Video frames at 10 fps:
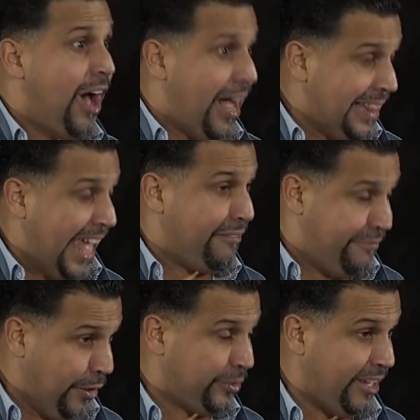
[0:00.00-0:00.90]
are like
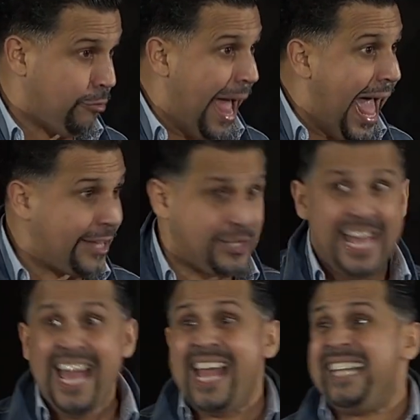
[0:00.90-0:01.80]
filthy rags.
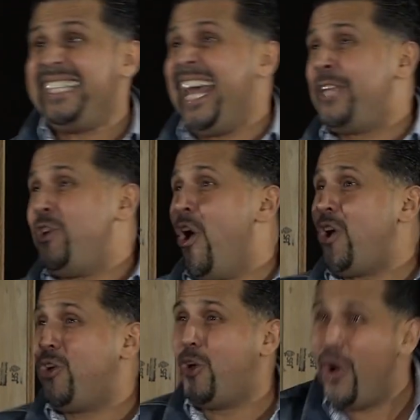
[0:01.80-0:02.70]
He said your
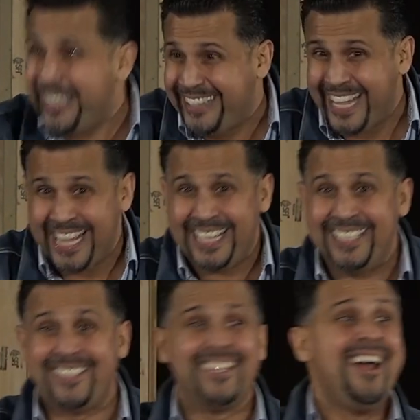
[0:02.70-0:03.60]
good
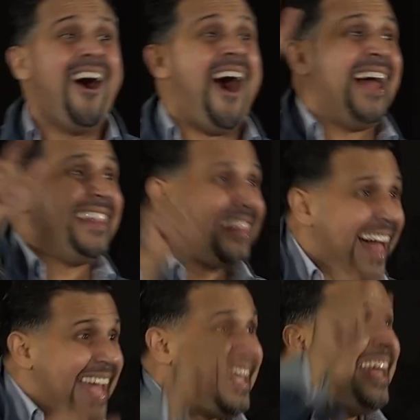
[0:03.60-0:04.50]
deeds are
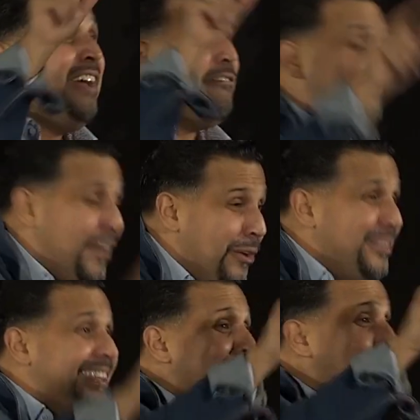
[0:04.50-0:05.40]
like
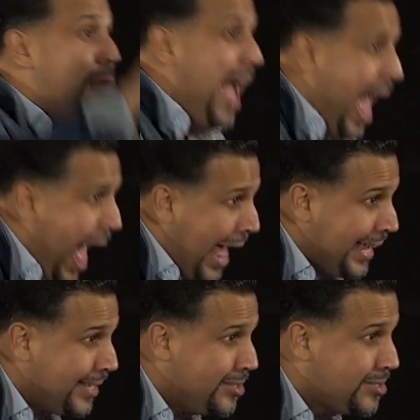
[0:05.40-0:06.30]
filthy
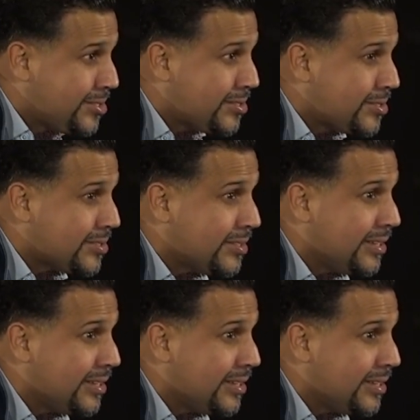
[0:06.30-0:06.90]
rags.